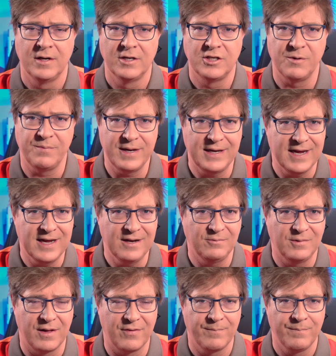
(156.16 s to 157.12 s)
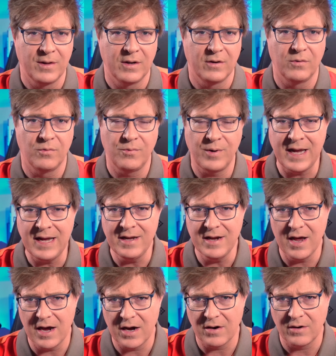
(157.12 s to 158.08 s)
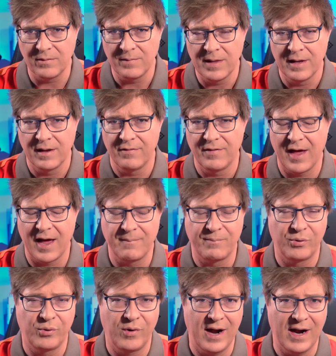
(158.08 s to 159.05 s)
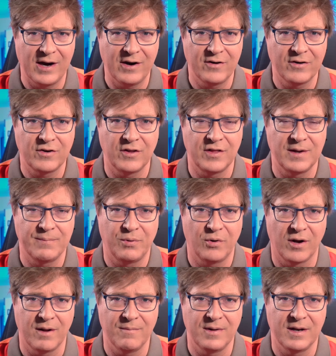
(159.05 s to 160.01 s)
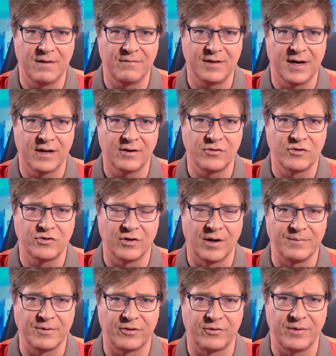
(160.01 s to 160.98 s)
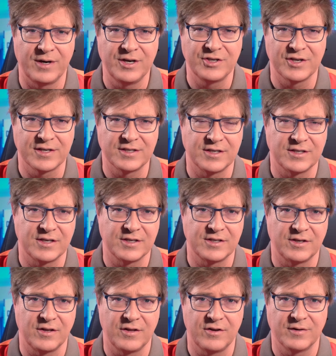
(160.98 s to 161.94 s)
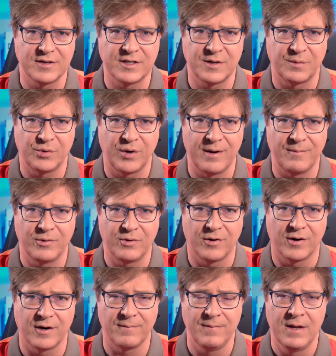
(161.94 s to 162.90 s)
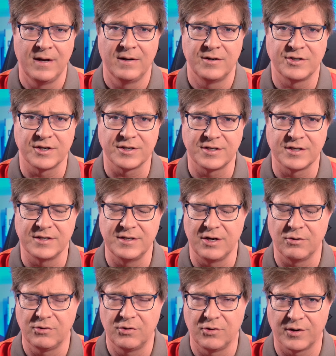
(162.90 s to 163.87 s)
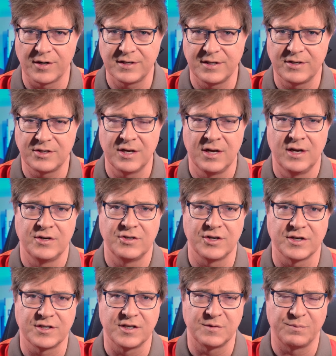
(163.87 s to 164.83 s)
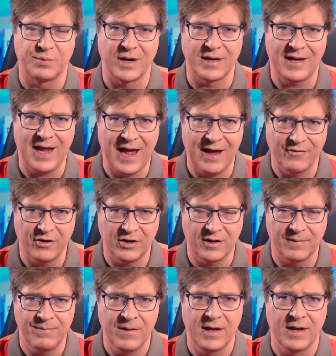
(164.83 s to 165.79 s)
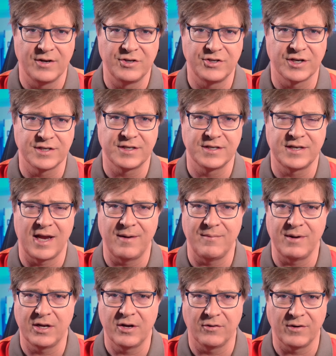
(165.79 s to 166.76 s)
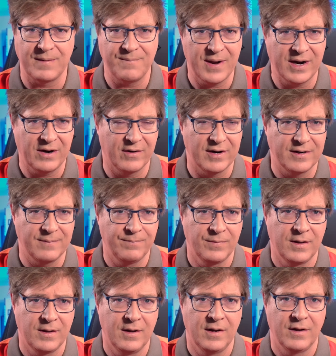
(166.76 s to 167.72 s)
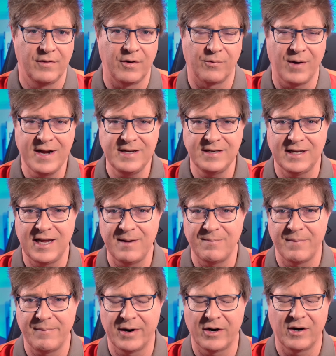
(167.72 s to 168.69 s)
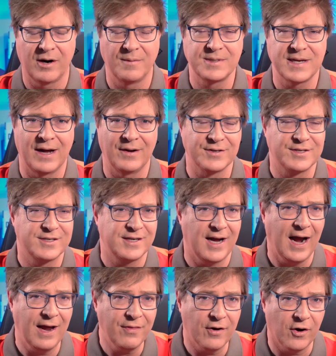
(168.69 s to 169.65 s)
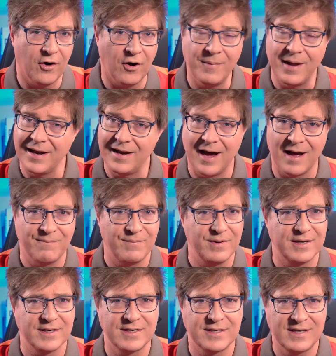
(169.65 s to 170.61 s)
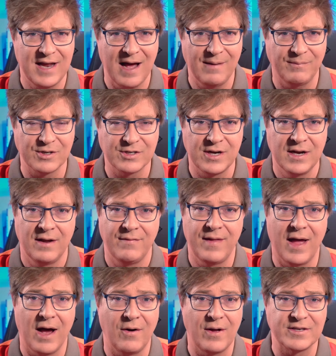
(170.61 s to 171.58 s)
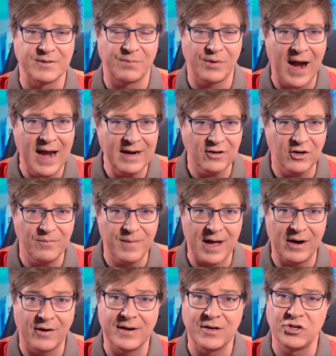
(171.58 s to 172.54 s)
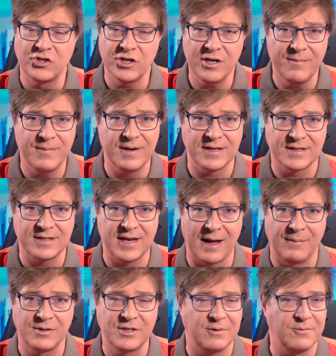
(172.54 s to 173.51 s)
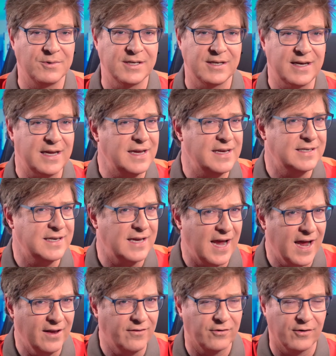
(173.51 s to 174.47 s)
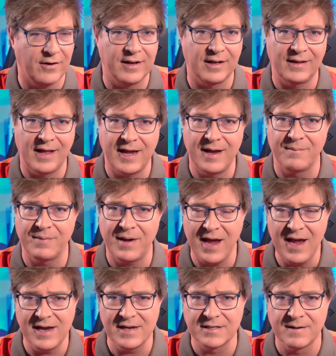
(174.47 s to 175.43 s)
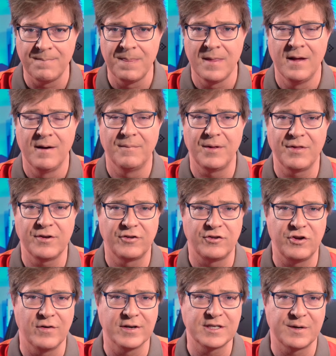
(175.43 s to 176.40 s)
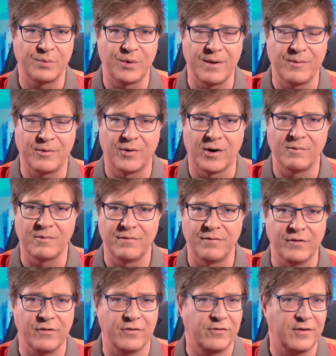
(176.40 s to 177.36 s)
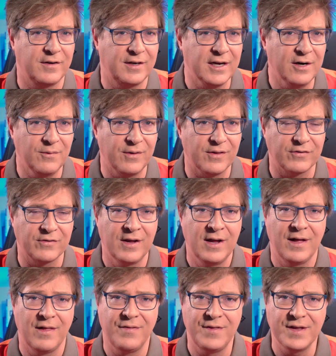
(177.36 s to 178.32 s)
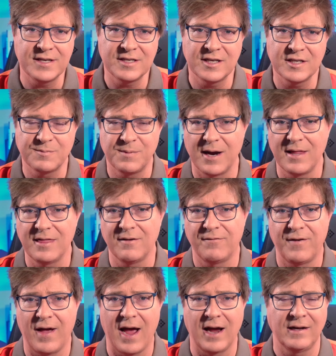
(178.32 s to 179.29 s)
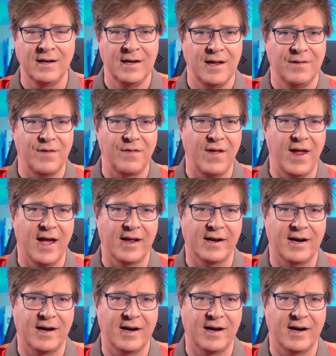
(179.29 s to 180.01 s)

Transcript: To begin with, we know that prior to the appointment of Donald Trump's three justices to the U S Supreme Court, Justice Neil Gorsuch, Justice Brett Kavanaugh, and Justice Amy Coney Barrett, the right to keep and bear arms outside the home had not been established. Now, as a practical matter, it should have been established. It was an easy answer and a layup case, but the U S Supreme Court refused to deal with this. This despite the fact that they had